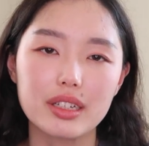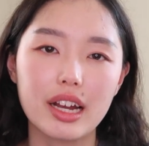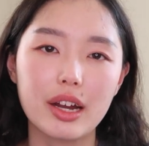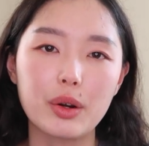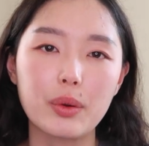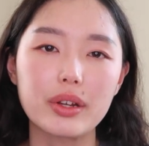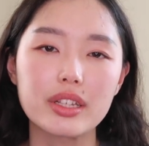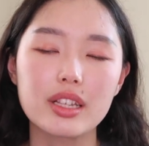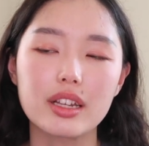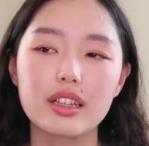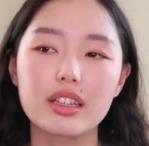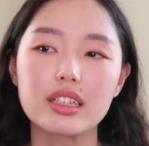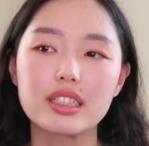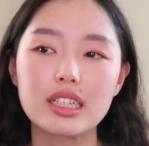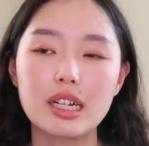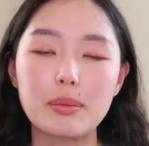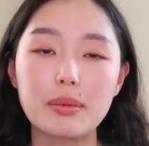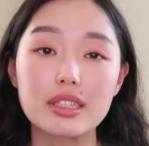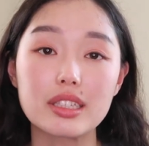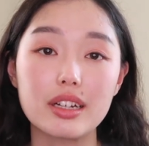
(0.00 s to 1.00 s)
How do I suddenly
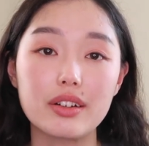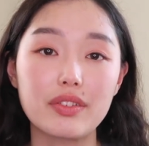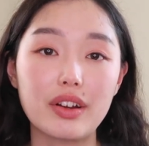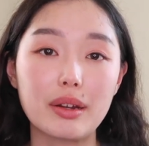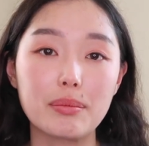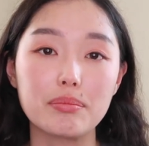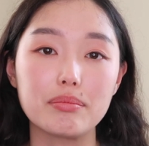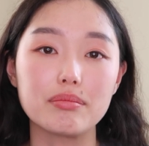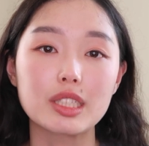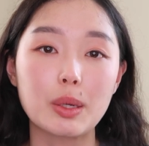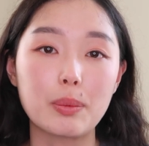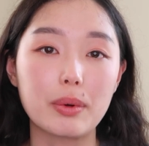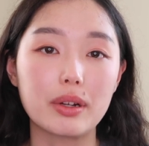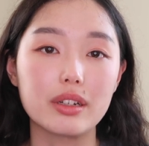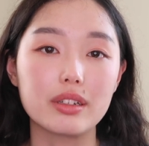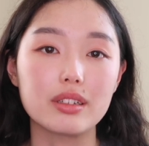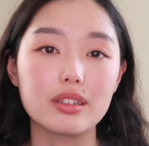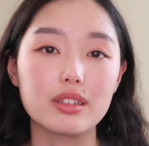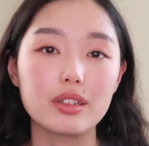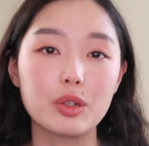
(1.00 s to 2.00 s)
tell myself I'm
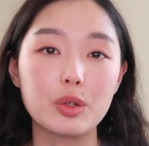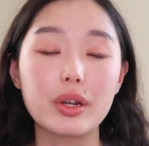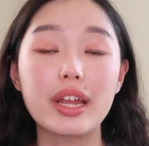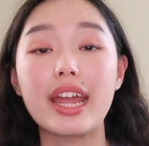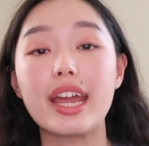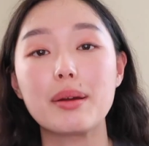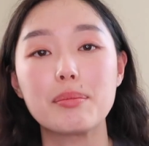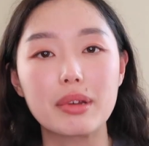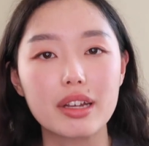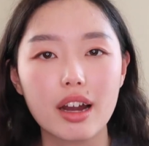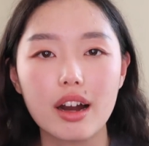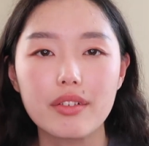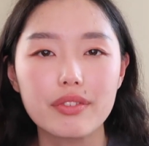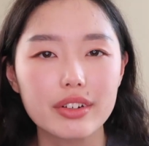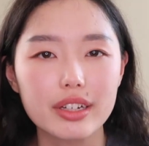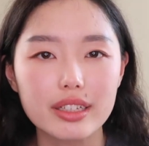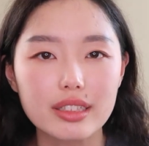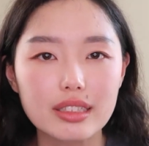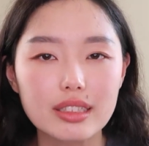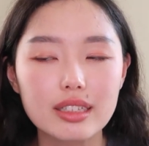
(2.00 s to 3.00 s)
someone who can be
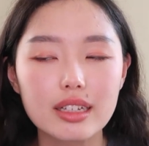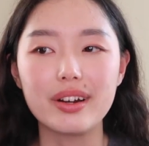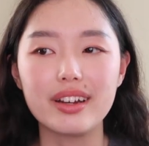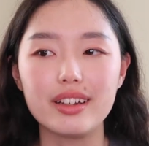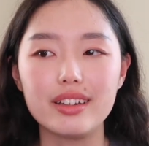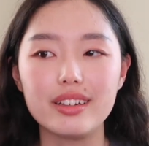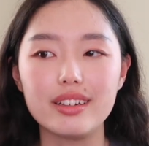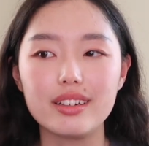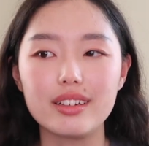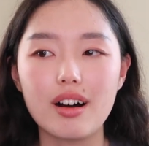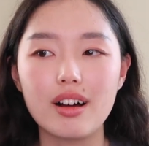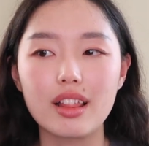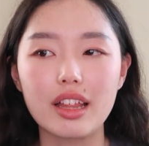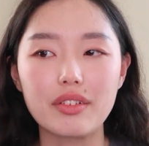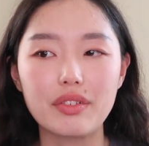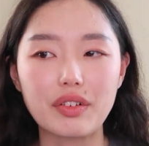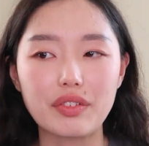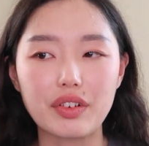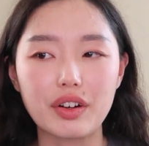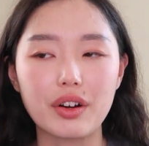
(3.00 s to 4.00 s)
confident when all
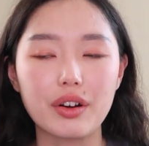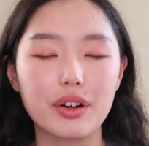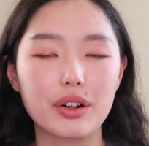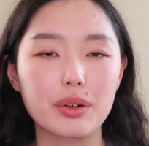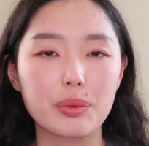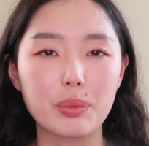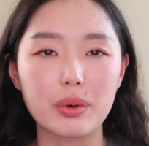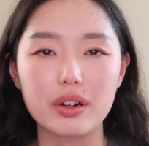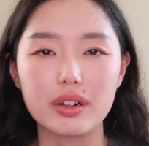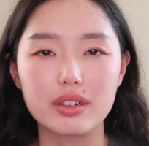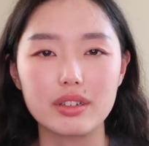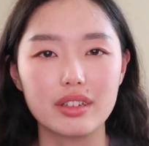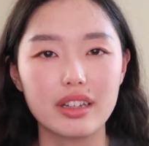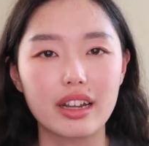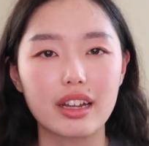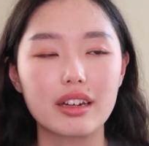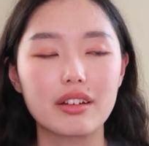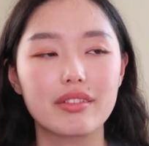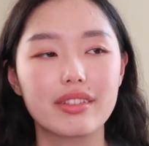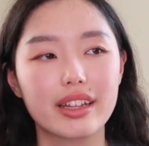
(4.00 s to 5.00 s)
I've ever heard were
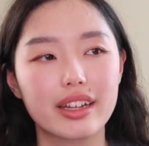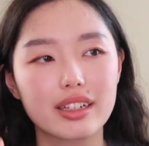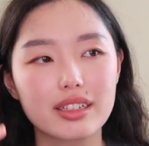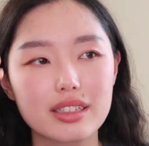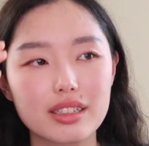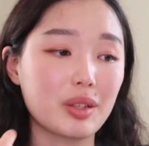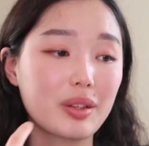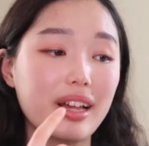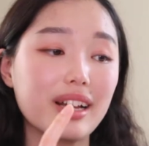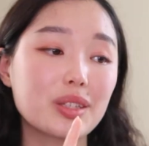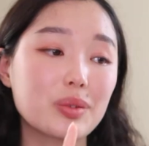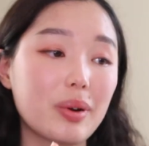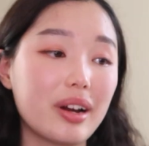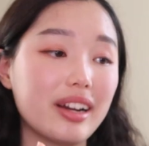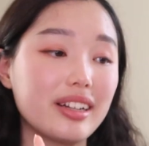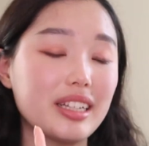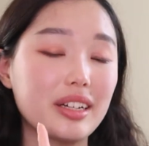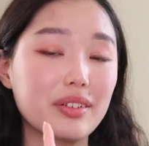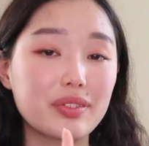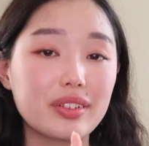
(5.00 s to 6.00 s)
negative things? So that's
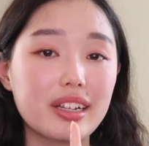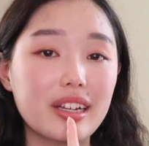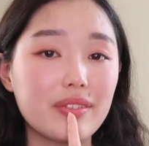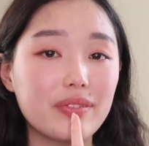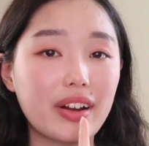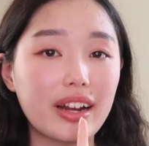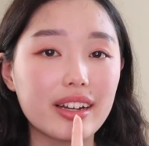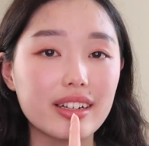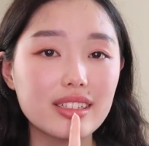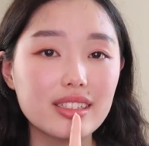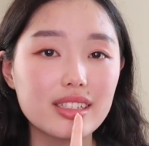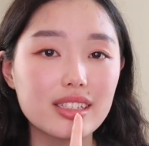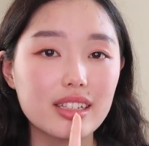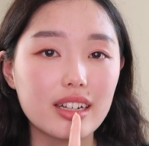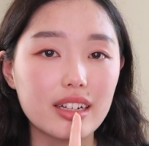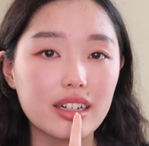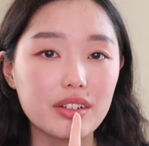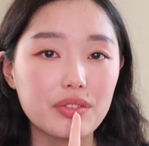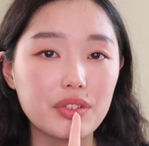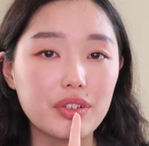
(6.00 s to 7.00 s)
why I definitely advise
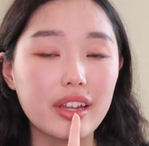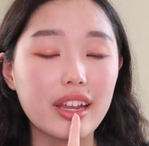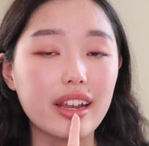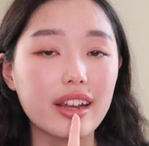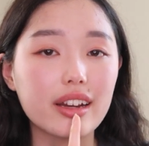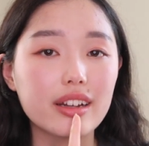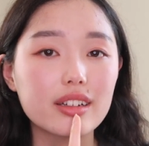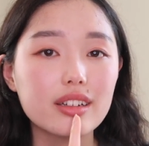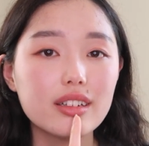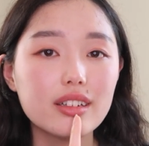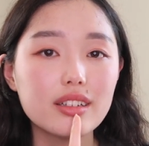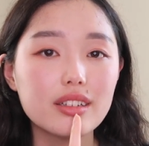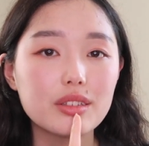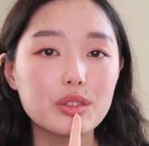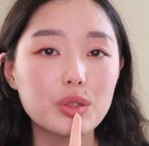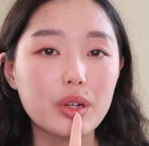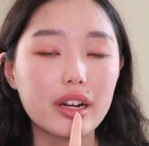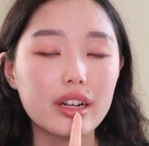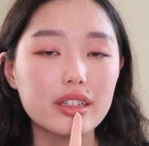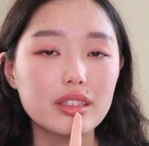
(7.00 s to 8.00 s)
that if you can,
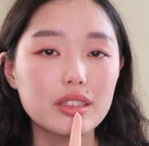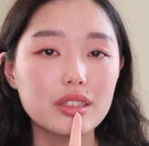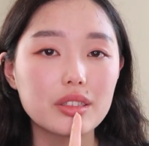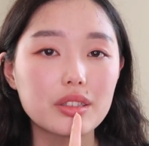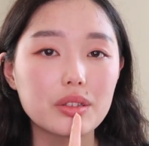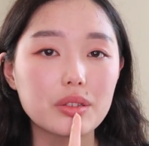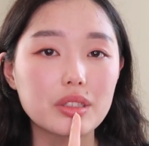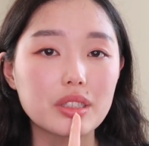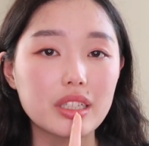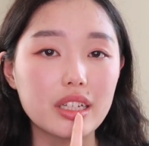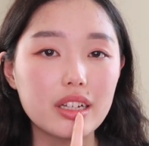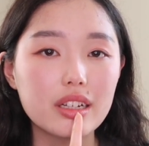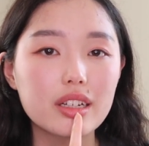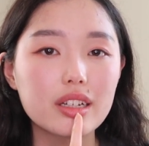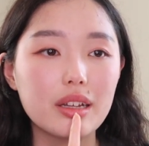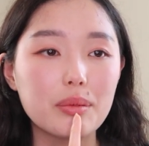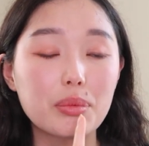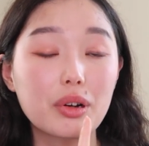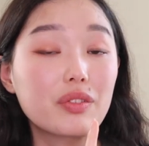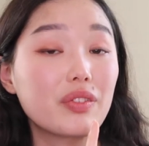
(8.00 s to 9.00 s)
try to seek
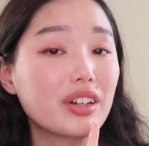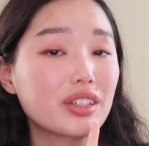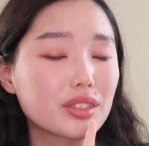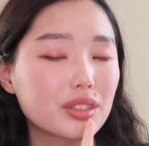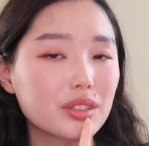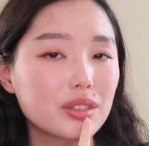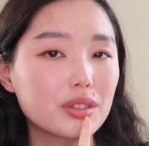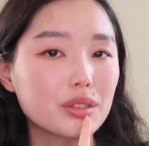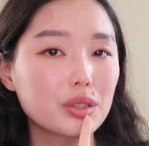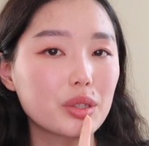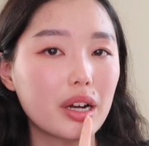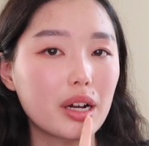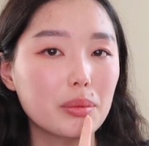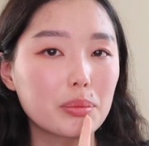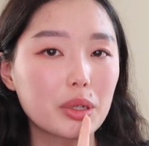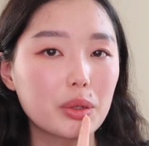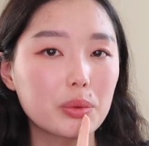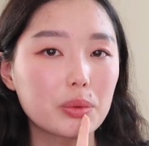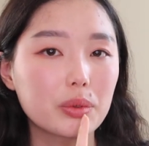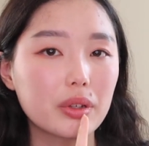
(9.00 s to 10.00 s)
a professional to
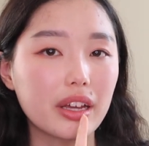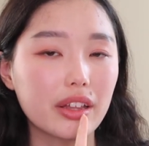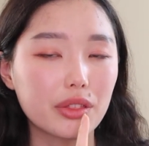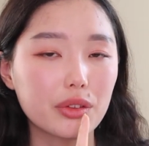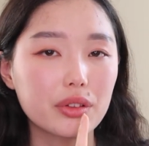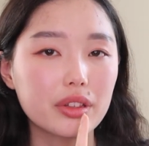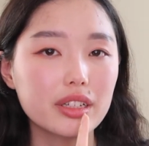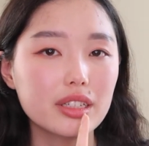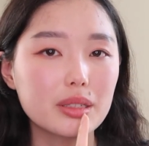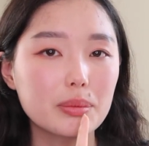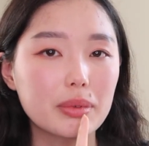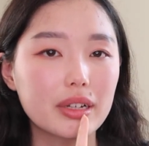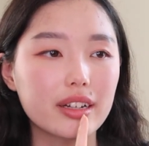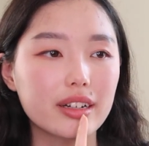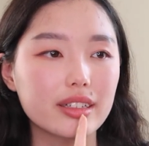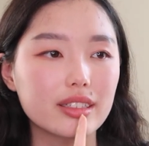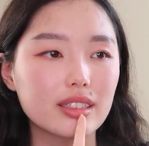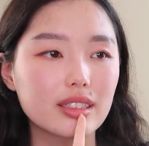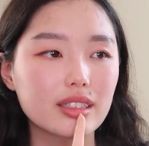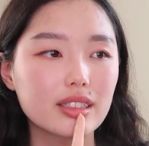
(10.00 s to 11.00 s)
help you get through this,
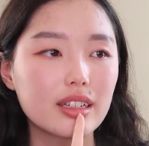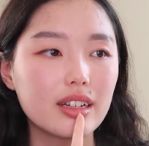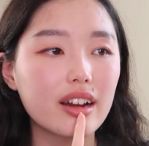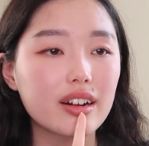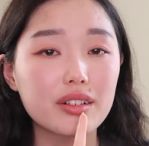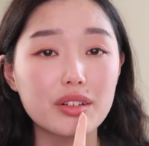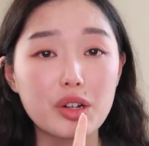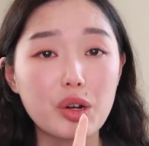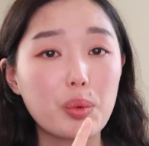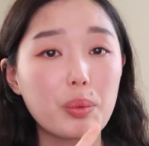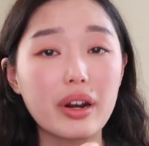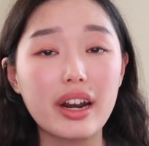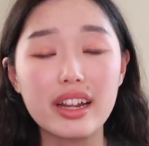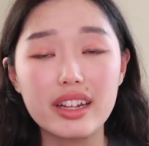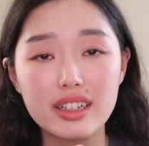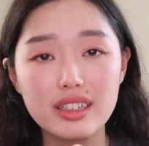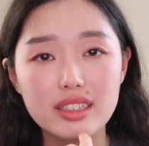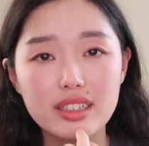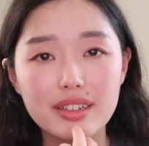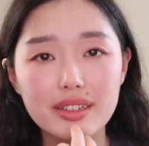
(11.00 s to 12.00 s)
because I don't know what I
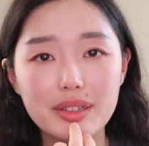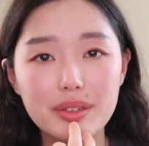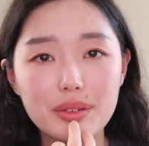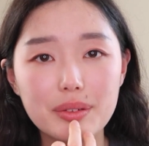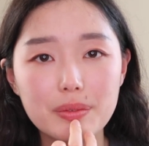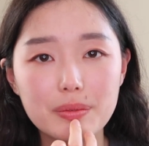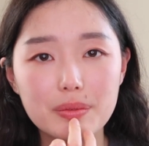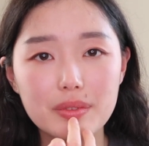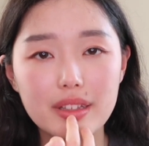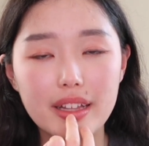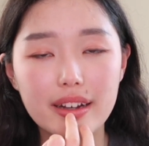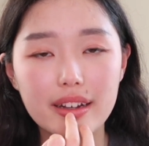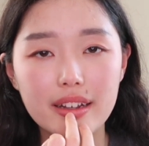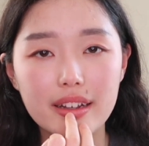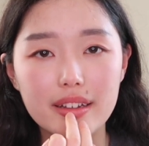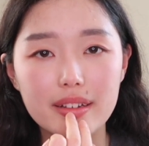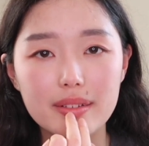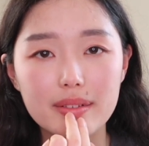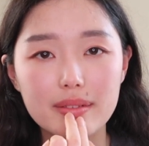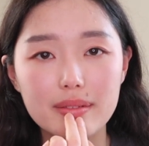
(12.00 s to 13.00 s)
can tell you that
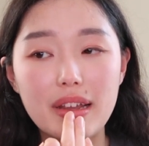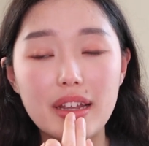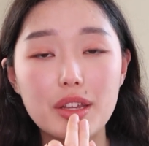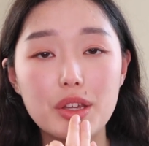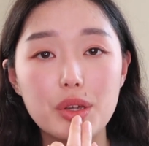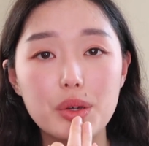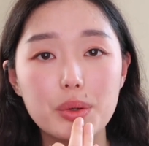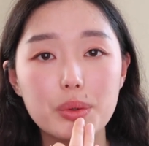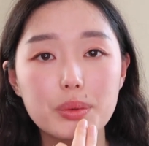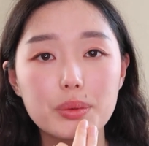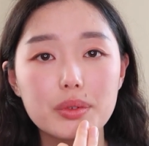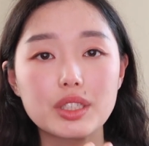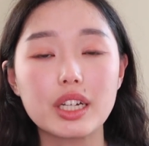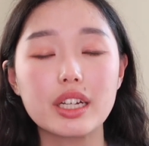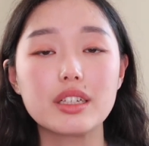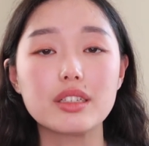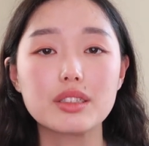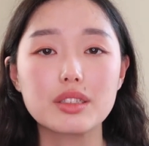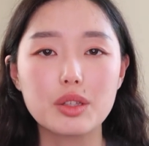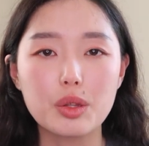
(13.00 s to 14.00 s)
can make you
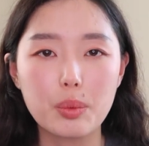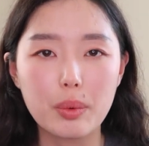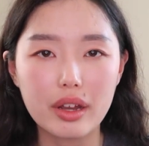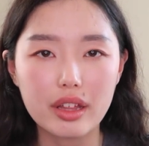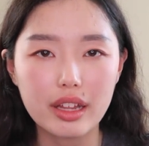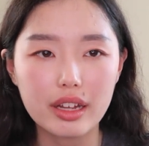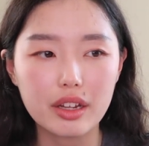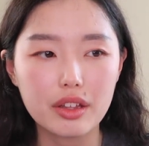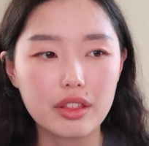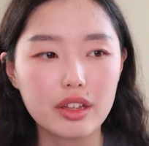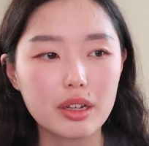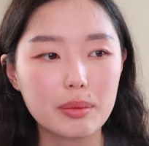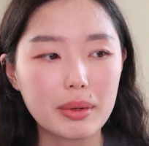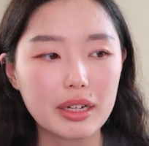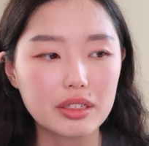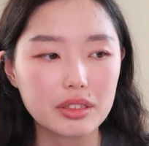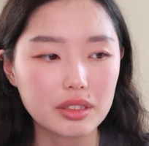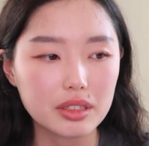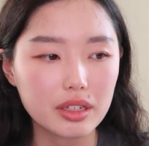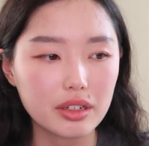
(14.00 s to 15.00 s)
change the way that you think
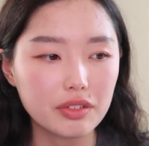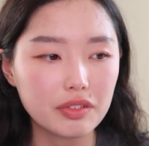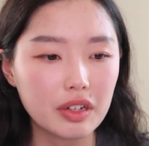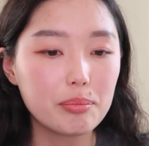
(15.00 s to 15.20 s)
about yourself.